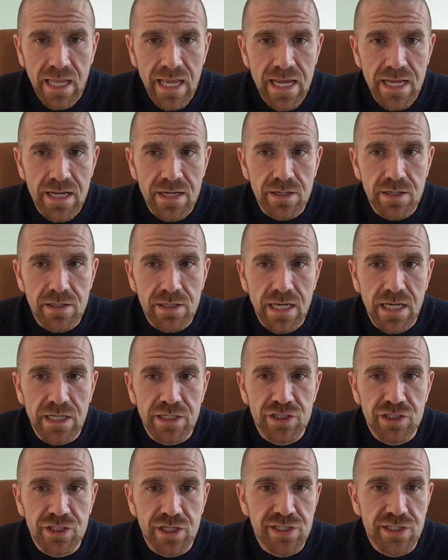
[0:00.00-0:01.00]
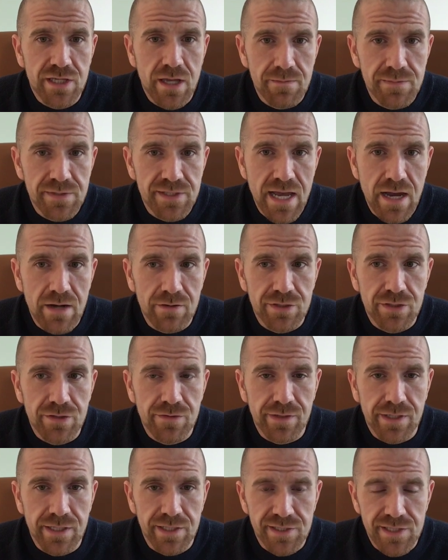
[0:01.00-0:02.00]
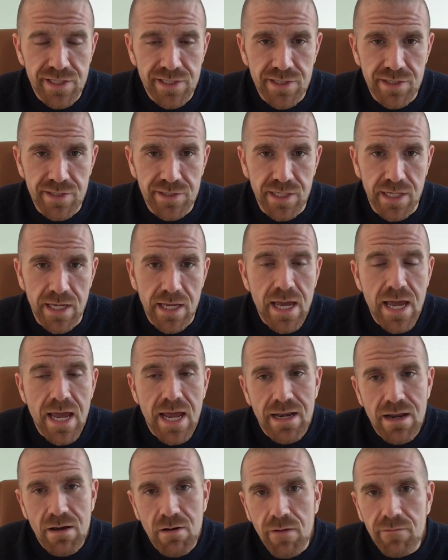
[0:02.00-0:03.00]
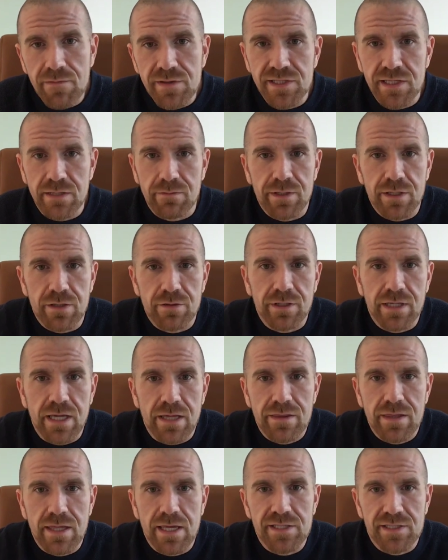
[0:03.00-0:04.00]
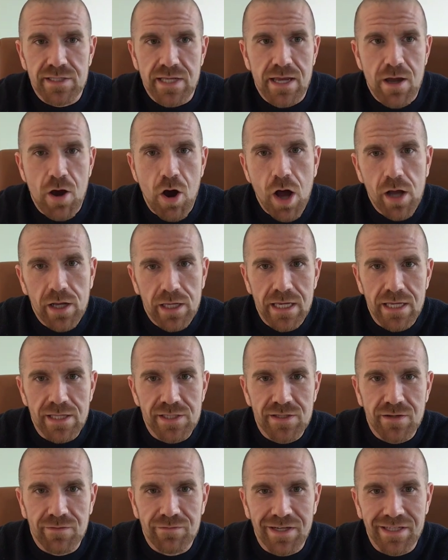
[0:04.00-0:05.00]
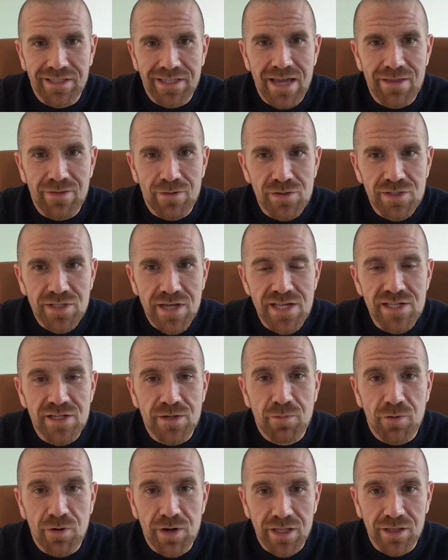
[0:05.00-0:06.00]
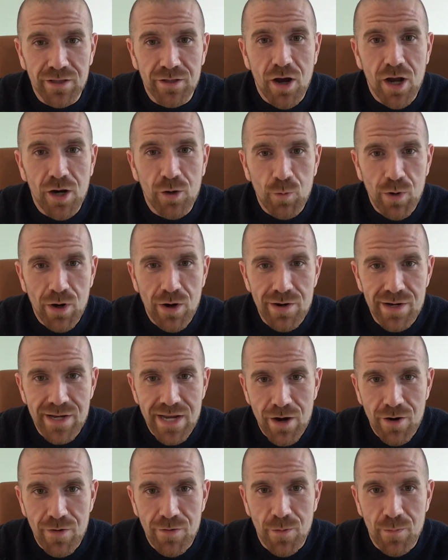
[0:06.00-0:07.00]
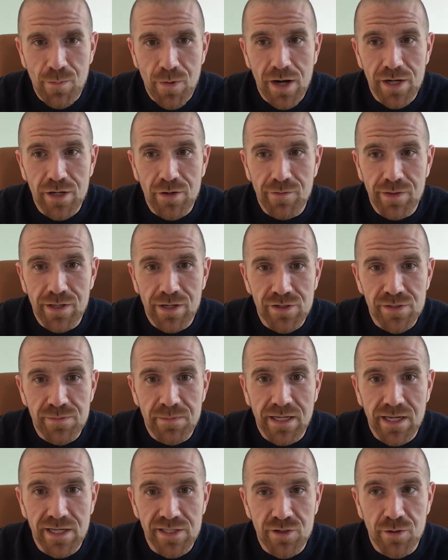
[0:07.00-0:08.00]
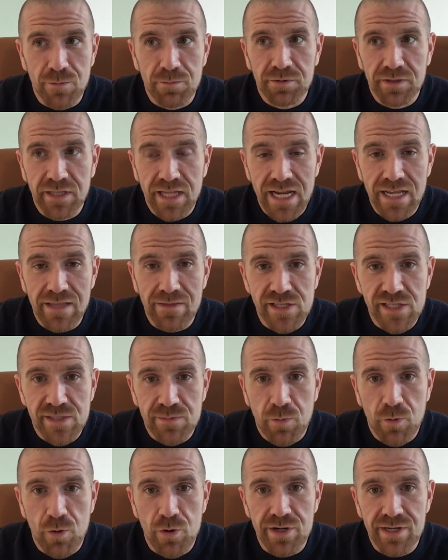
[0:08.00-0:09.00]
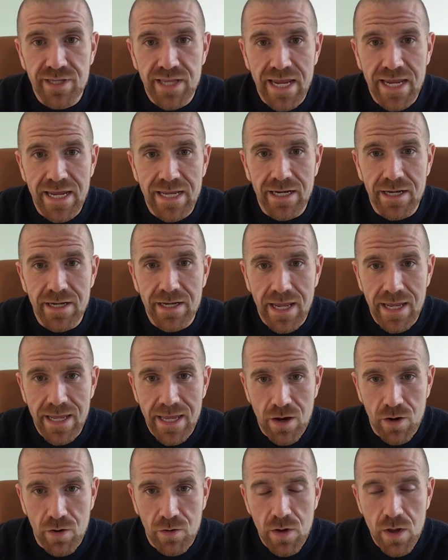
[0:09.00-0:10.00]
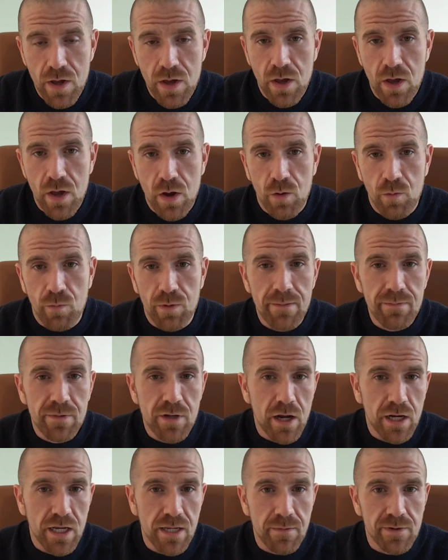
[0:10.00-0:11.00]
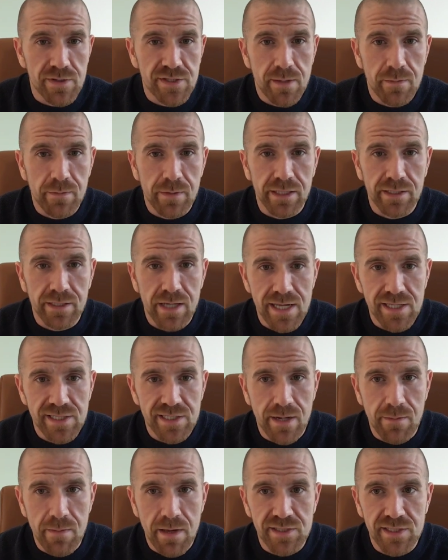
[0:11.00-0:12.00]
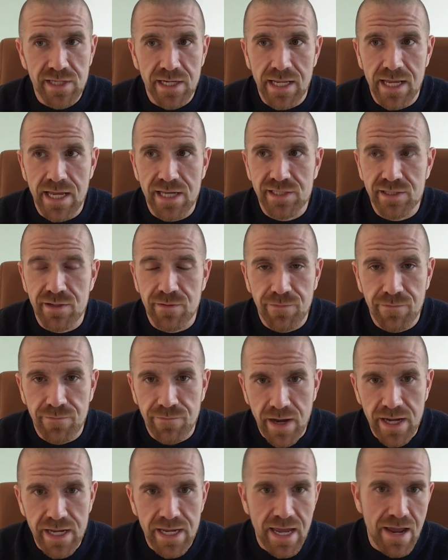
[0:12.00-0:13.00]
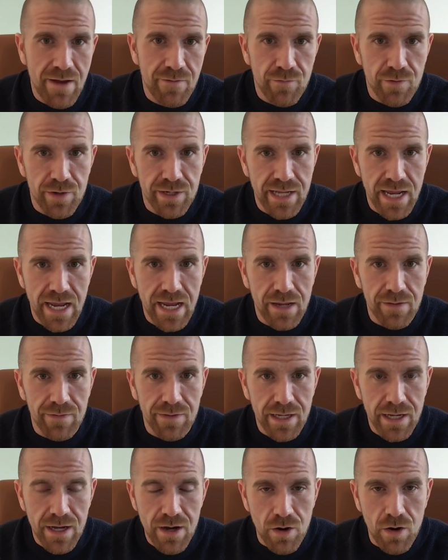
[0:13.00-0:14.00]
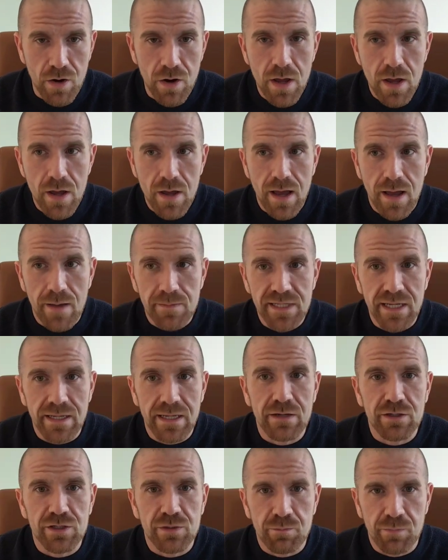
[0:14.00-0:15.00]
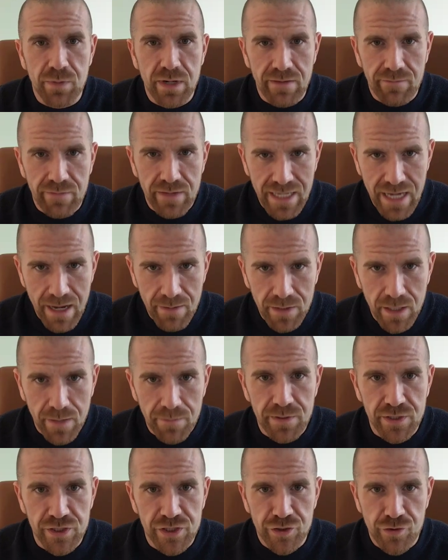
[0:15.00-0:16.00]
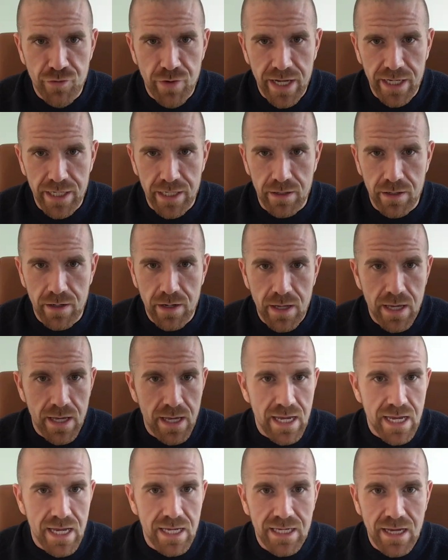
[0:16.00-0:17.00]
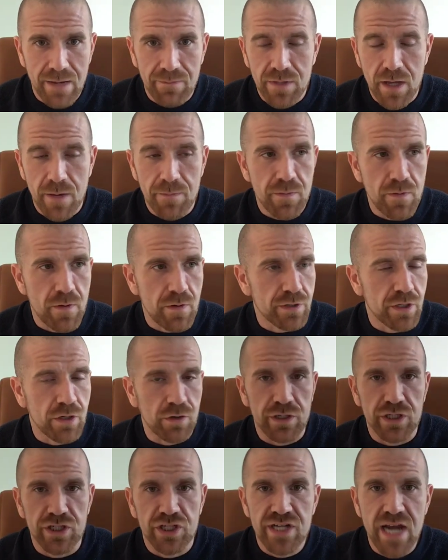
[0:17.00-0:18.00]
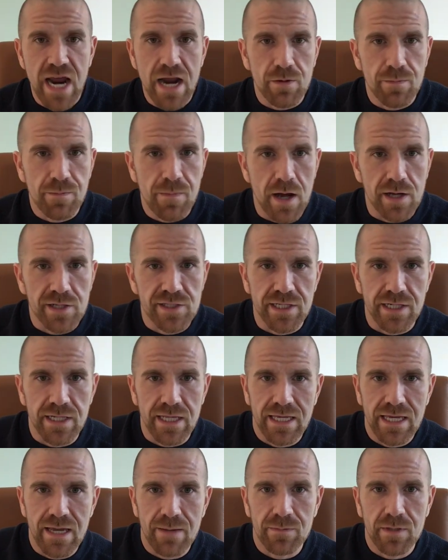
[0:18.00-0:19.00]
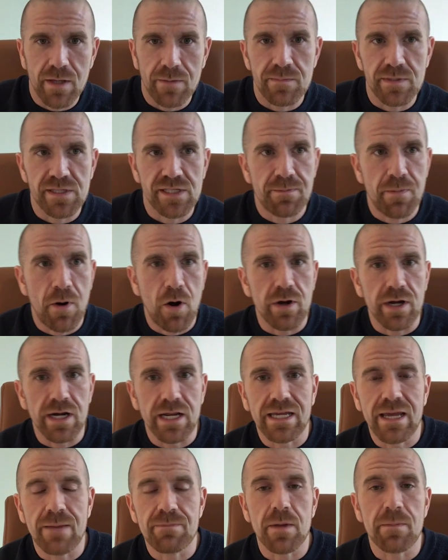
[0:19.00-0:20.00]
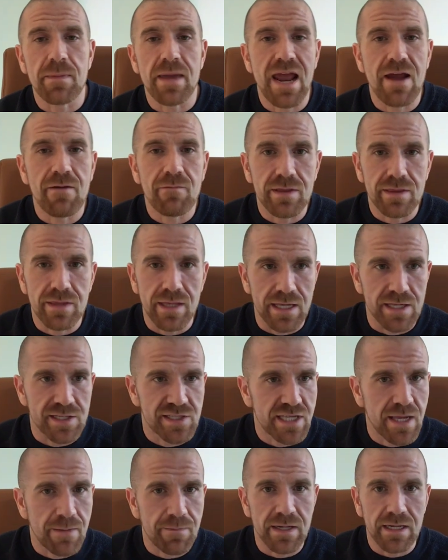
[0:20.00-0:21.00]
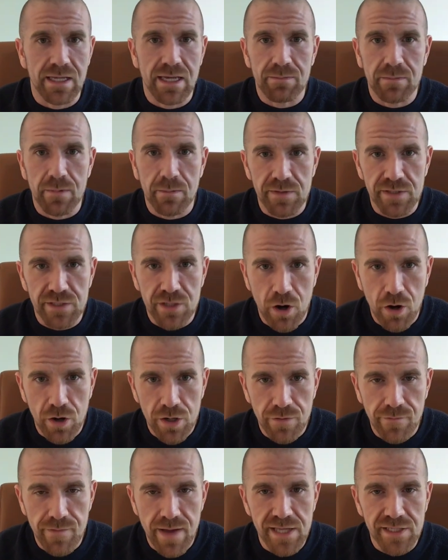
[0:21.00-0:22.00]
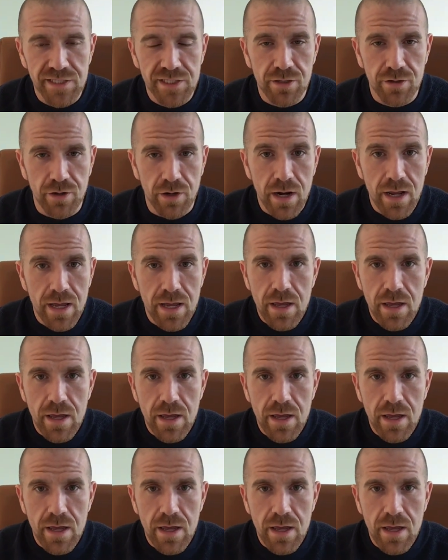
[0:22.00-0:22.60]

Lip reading: And it just comes down to the consistency. Now, obviously, when you look at things like hockey and stuff like that, those guys are putting a lot of wear and tear on their body over the years because they're playing the sport day in and day out. But I'm talking about someone like Tyson. I'm not saying he has to fight every day of the year. I'm saying but if he kept up his training, he kept up, his shadow boxing, he kept up his sparring, he kept up everything, his skipping, he kept up his cardiovascular.